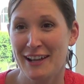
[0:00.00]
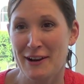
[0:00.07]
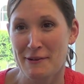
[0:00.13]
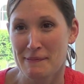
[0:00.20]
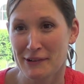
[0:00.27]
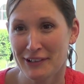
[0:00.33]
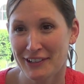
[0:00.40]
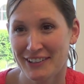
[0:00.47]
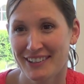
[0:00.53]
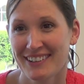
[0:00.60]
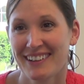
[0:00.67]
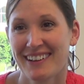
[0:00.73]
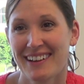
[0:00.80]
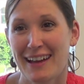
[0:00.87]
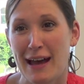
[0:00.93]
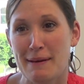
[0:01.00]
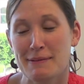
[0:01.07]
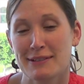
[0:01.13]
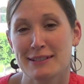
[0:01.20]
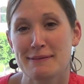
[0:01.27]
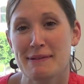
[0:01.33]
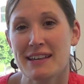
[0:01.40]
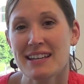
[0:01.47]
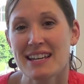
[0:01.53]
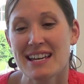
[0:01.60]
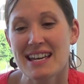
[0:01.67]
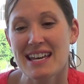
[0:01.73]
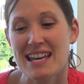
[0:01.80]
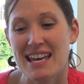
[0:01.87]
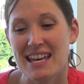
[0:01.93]
care book, happens to be,
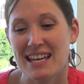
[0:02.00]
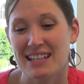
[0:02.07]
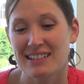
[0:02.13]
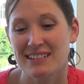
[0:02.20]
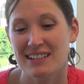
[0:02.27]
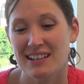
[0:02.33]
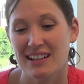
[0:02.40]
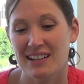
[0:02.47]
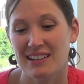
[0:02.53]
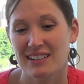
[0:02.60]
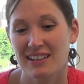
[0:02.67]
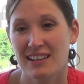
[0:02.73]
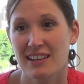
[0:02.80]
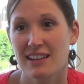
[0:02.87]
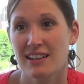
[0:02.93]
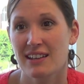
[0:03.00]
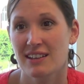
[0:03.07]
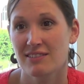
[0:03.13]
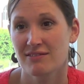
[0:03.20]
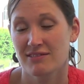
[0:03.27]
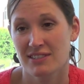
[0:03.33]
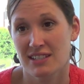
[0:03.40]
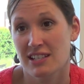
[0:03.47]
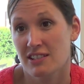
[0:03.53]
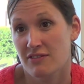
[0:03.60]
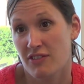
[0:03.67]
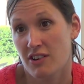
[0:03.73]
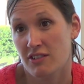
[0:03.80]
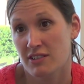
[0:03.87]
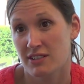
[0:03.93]
and he
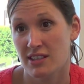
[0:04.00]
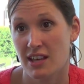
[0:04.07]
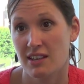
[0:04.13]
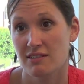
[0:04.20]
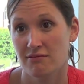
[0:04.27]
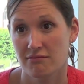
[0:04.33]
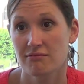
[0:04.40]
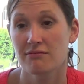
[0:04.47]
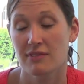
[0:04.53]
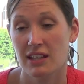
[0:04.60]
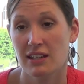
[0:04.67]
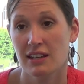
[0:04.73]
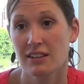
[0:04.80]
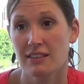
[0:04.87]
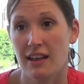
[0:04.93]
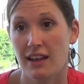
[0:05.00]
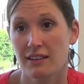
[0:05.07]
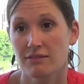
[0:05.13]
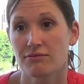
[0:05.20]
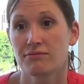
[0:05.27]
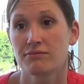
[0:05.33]
sees folks that need that.